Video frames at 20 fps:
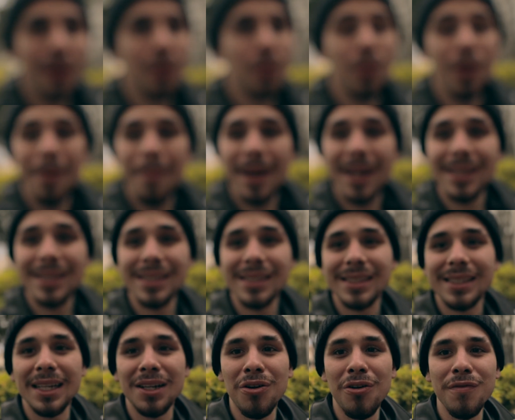we're about to just
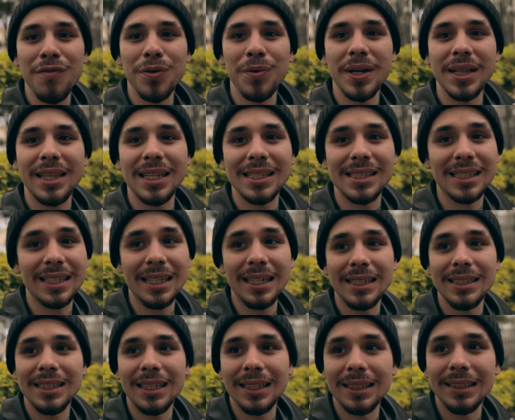get over with this and get
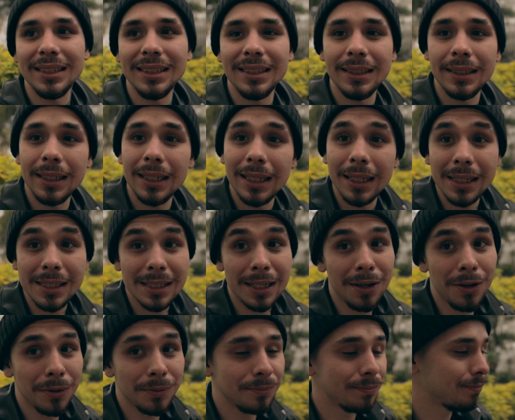it done. Let's
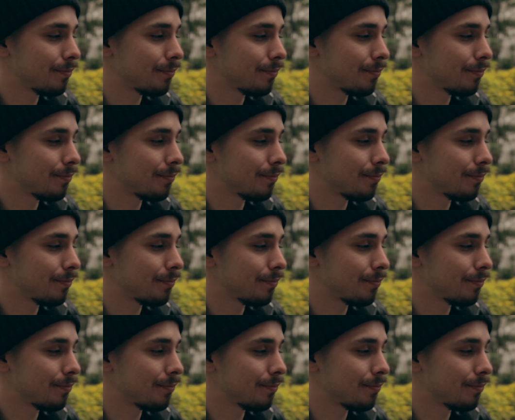go.